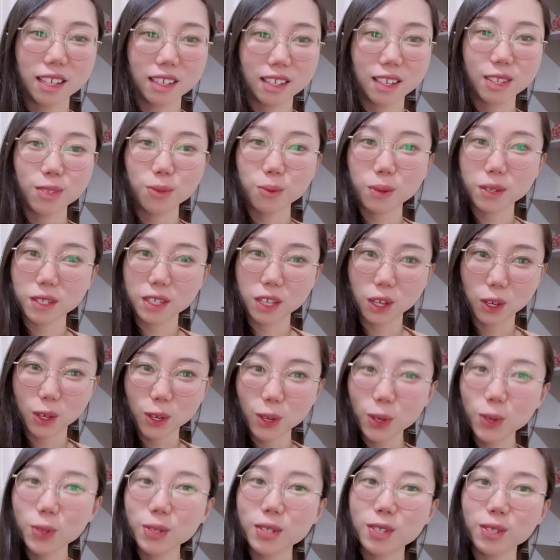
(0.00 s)
This one's a
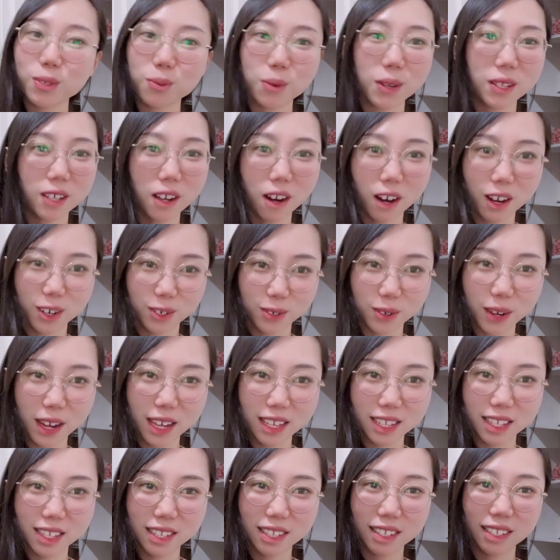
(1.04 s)
cute sweetheart
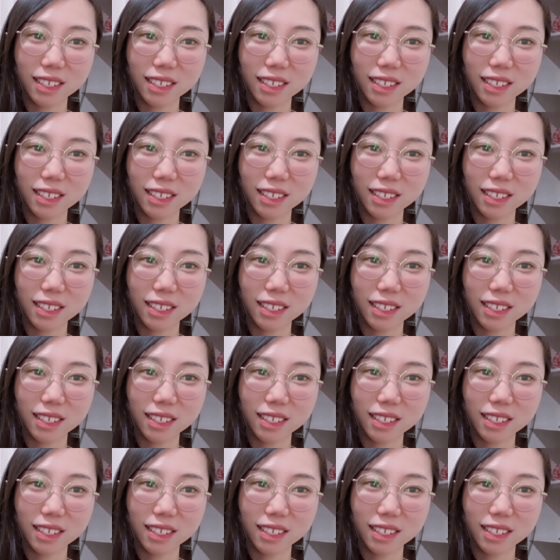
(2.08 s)
dress.